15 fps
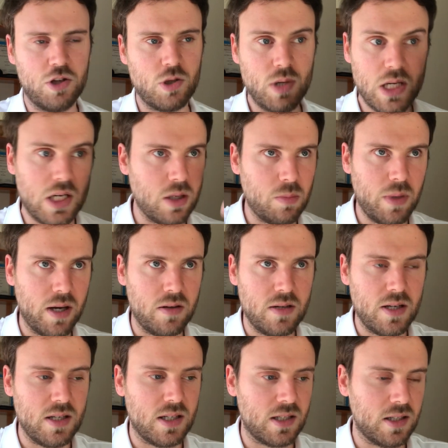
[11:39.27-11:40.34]
stricken by
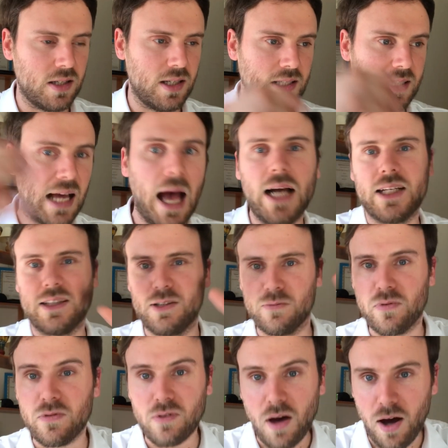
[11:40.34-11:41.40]
these attacks
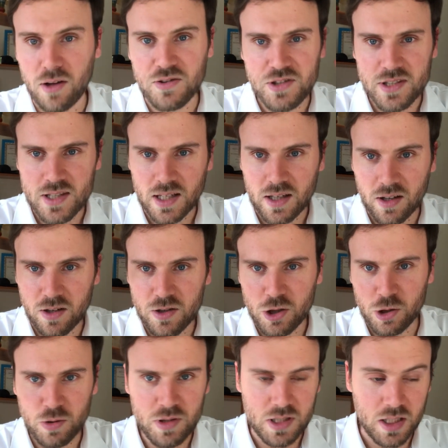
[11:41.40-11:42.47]
of thoughts that are
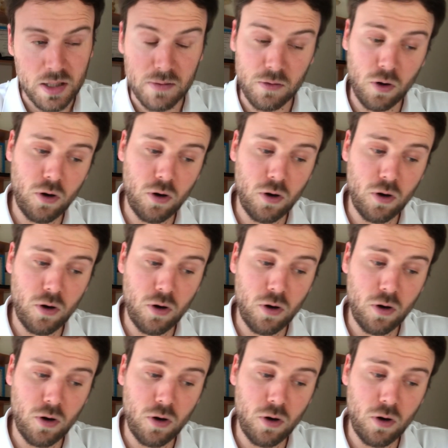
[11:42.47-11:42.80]
intrusive